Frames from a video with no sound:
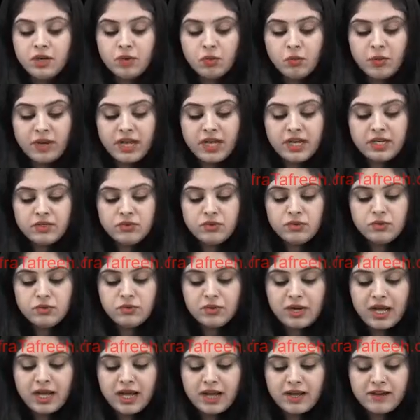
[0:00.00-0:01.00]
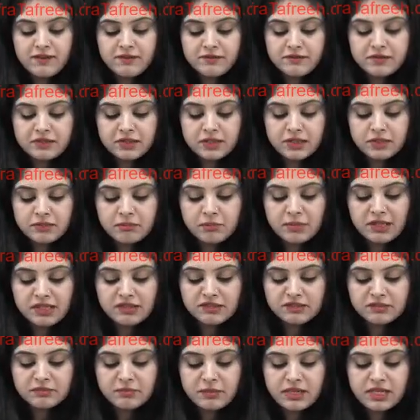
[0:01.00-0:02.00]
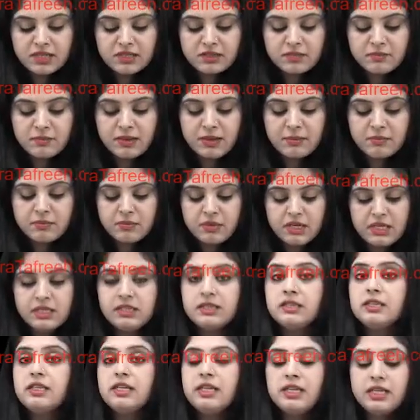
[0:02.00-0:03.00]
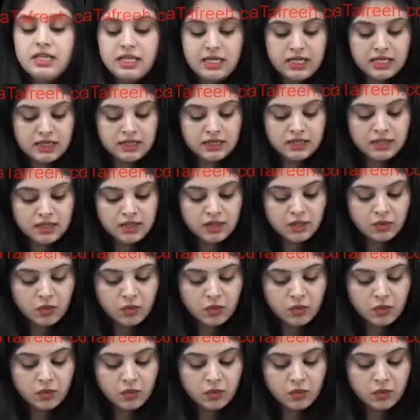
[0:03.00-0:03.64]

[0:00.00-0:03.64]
Where do you have basement membrane thinning?